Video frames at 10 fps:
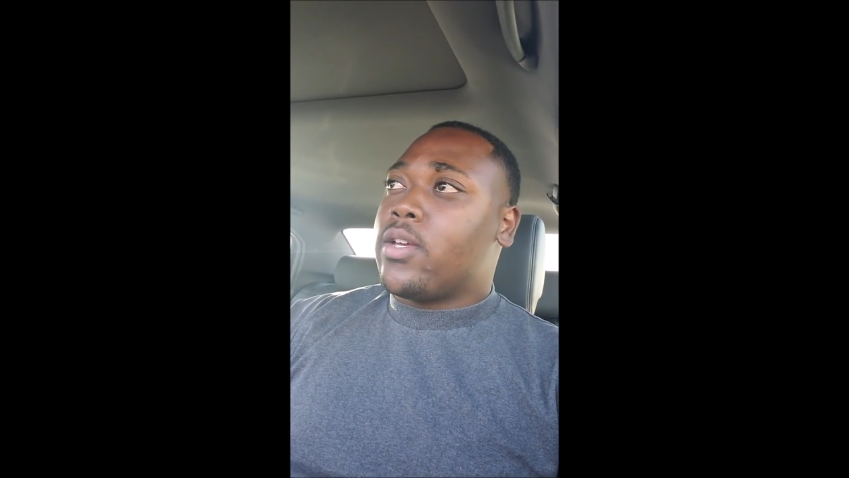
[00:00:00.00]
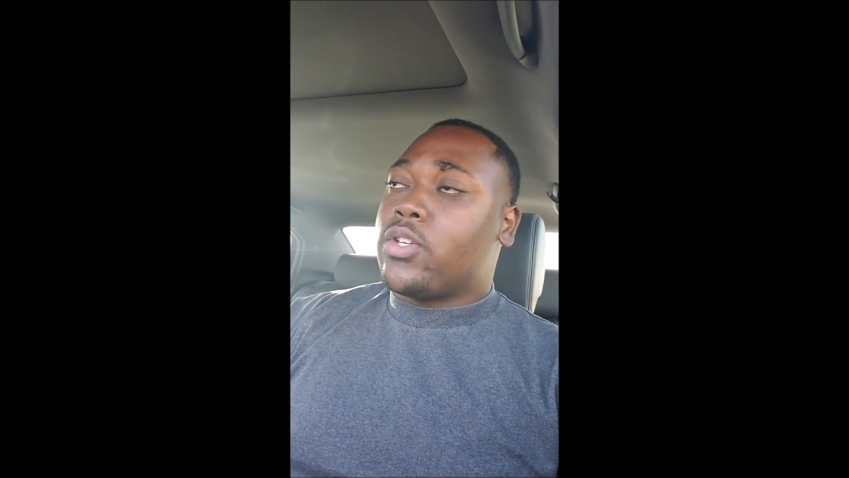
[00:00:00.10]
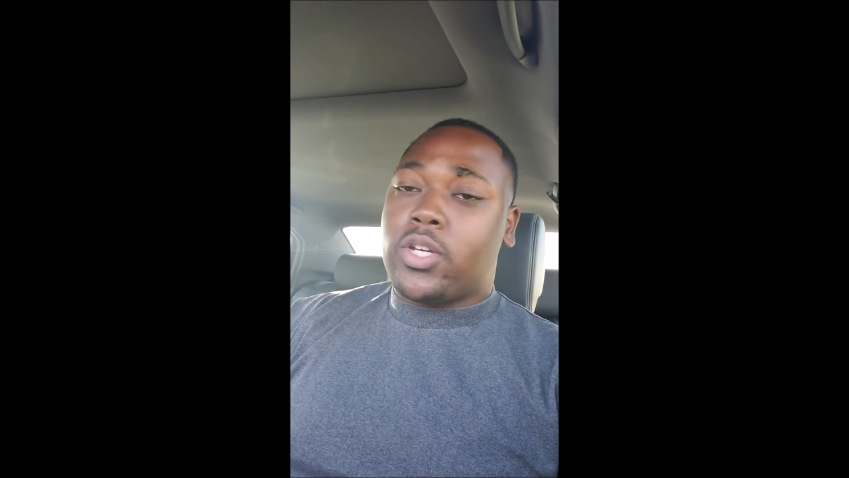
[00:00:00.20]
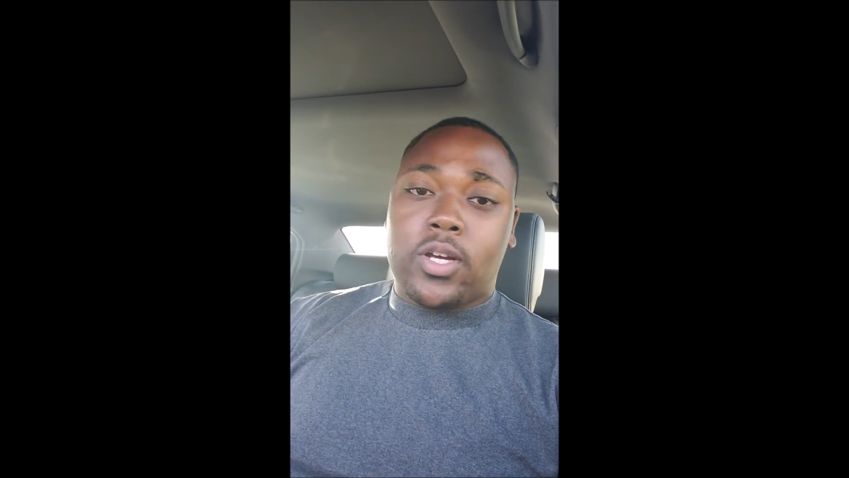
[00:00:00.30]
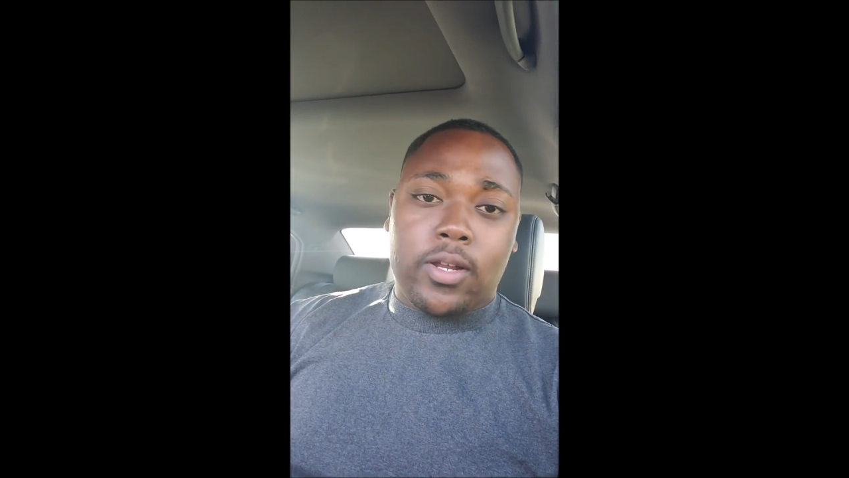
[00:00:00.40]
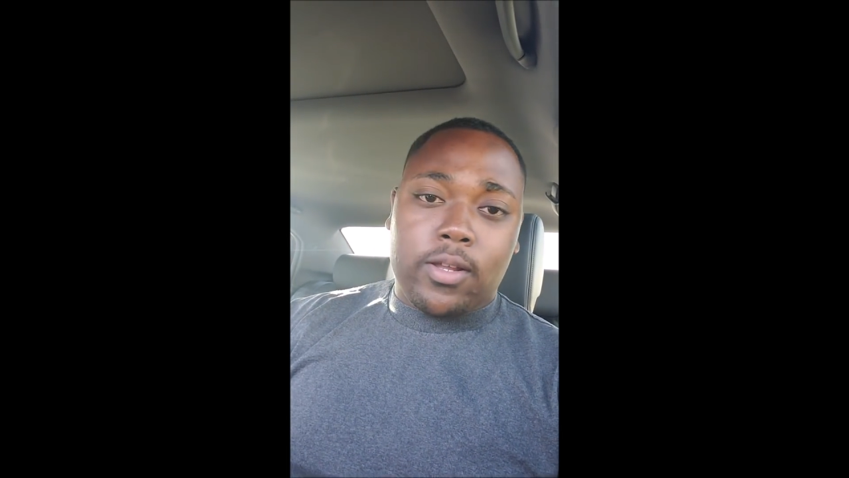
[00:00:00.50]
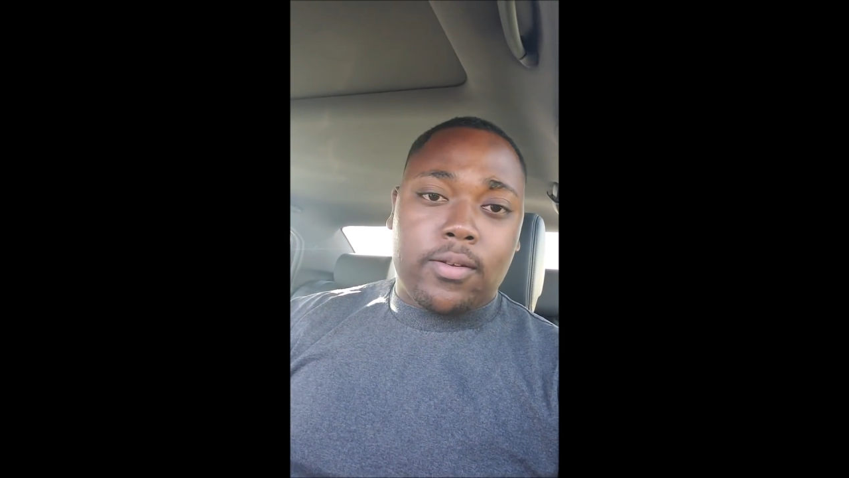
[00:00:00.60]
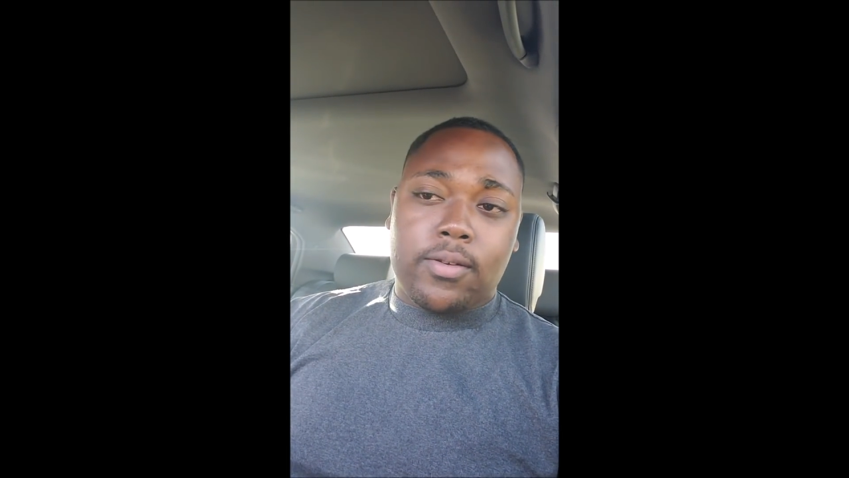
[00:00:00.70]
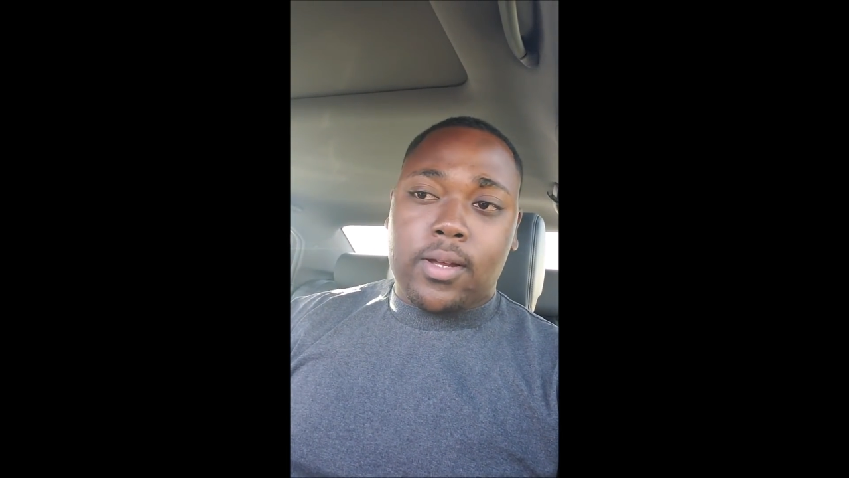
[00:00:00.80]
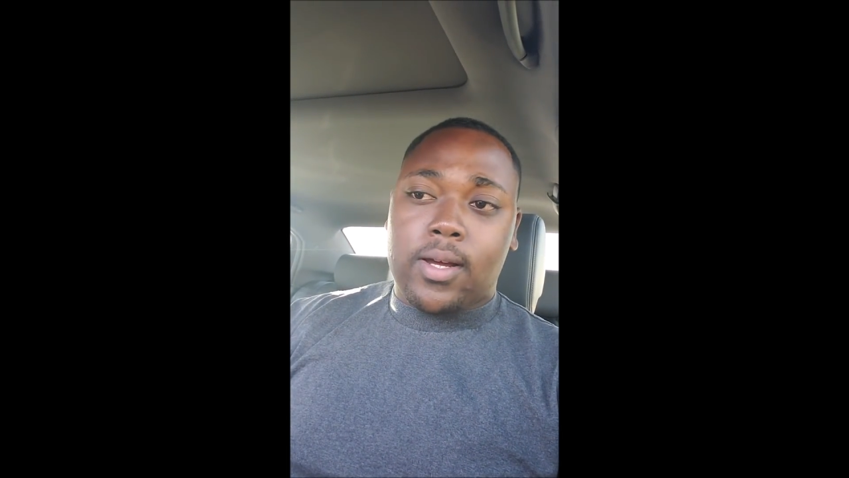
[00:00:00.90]
she
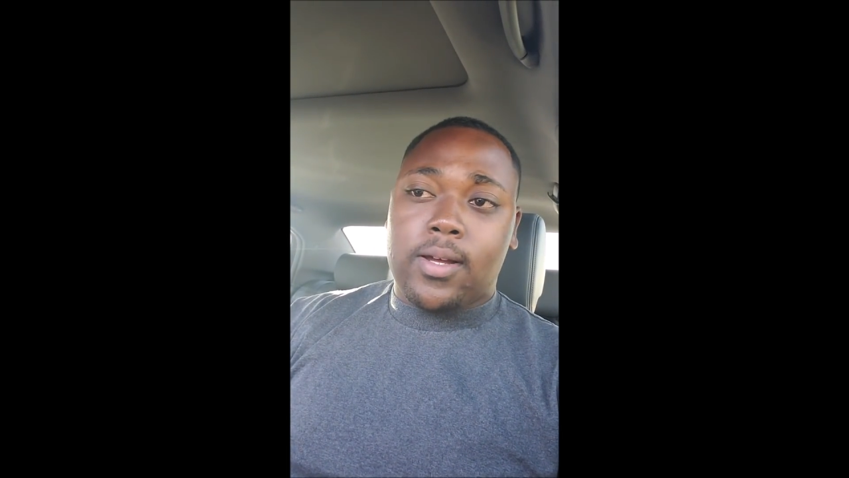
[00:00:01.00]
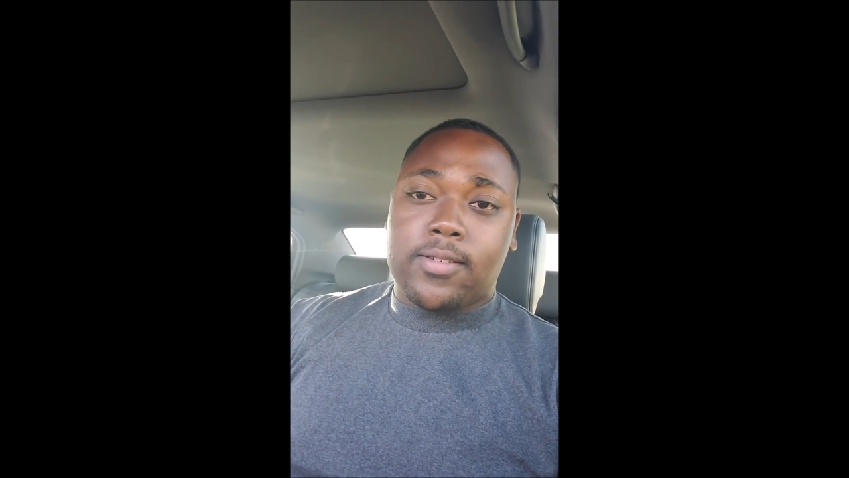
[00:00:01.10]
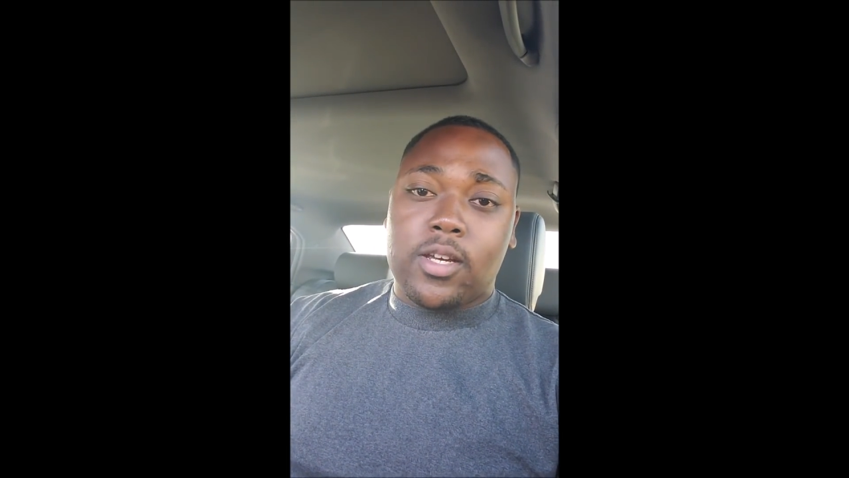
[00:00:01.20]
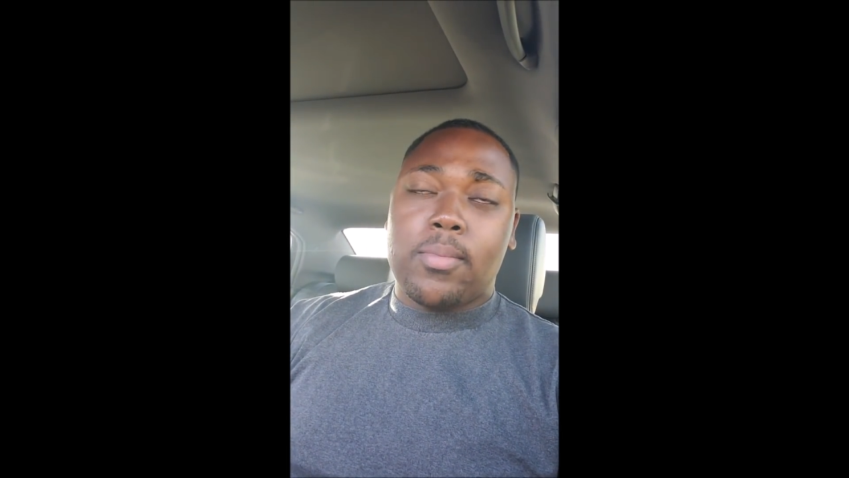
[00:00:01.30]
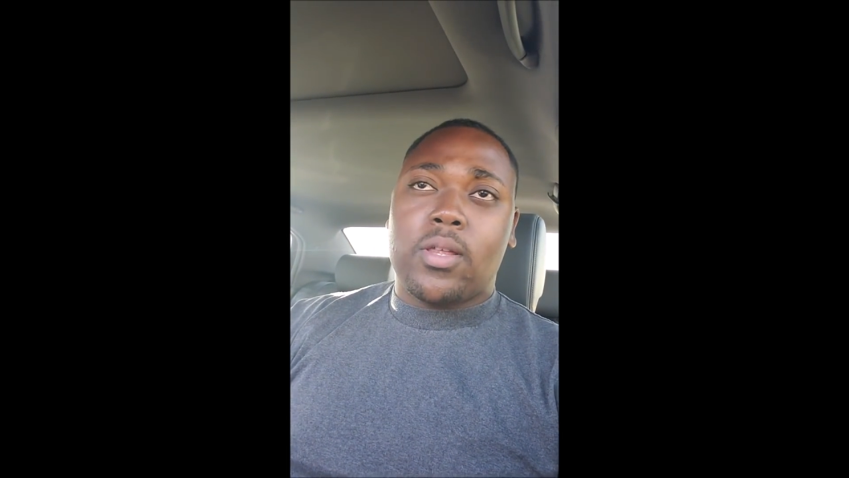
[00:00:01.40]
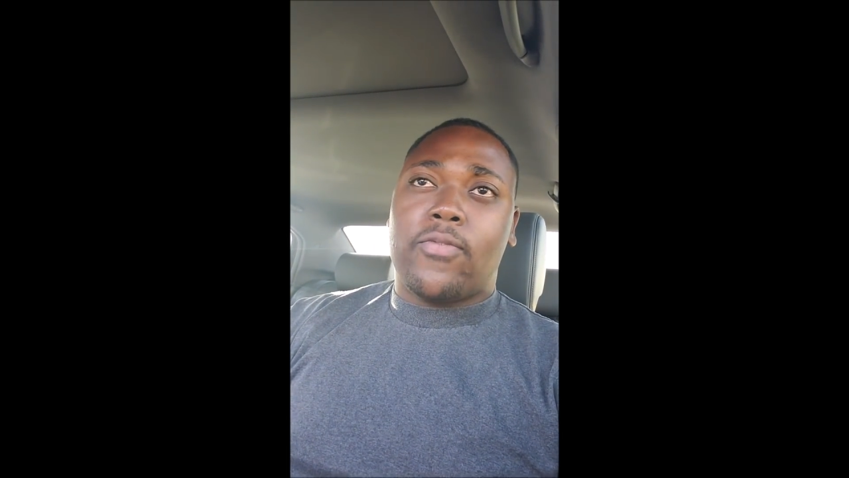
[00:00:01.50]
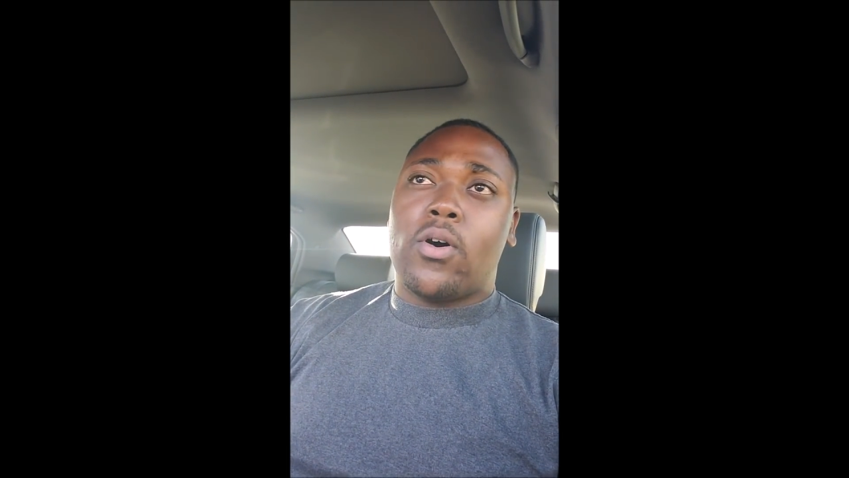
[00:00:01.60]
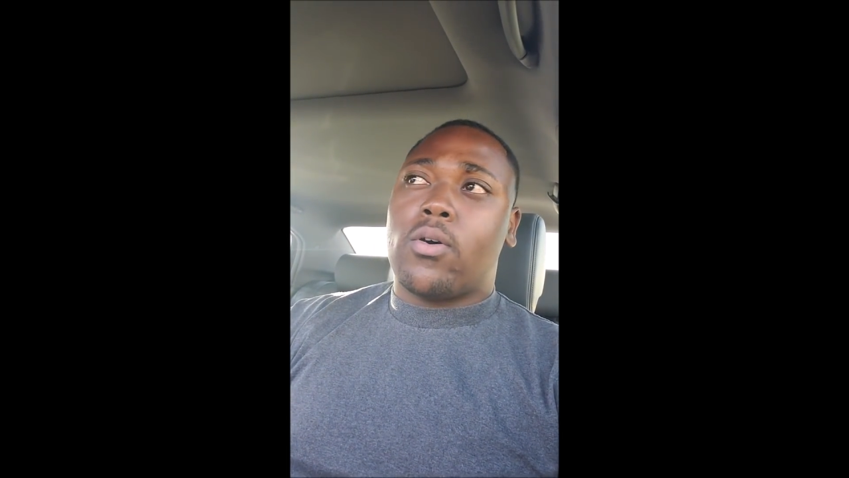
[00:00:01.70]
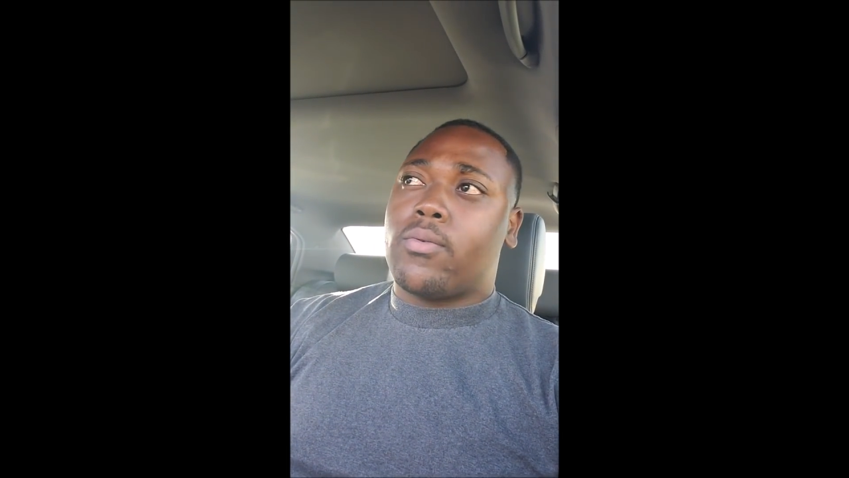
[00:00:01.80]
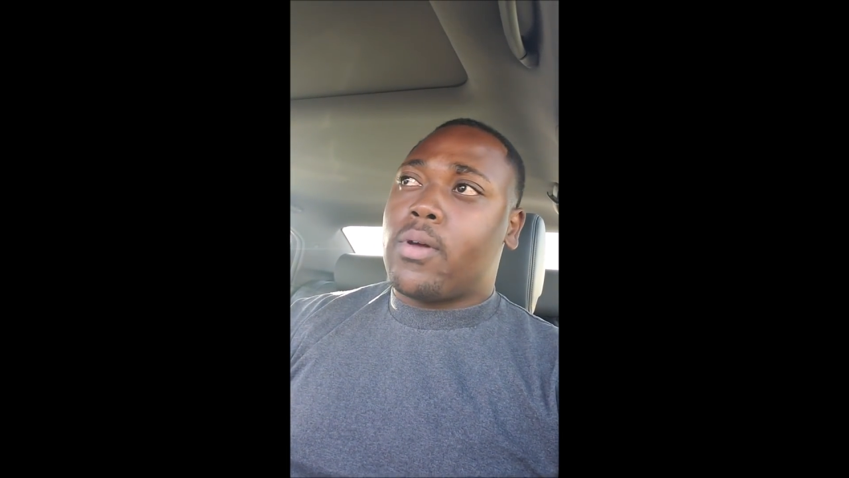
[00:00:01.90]
couldn't uh, sell me the
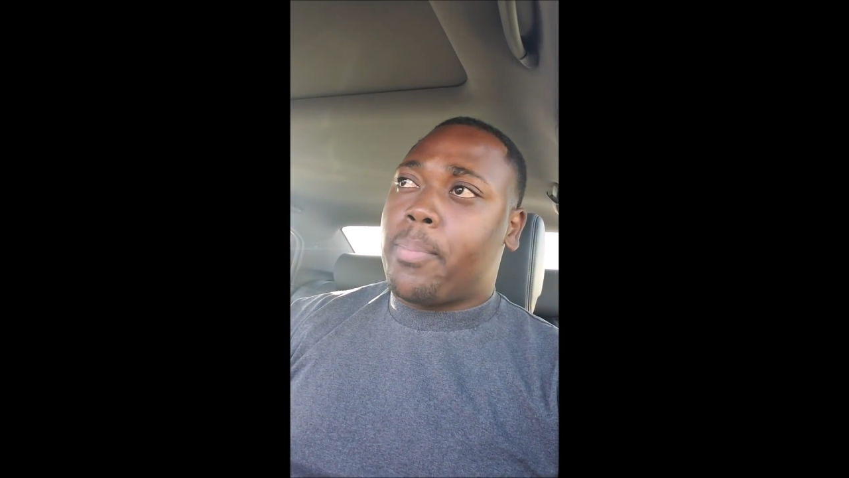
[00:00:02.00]
phone.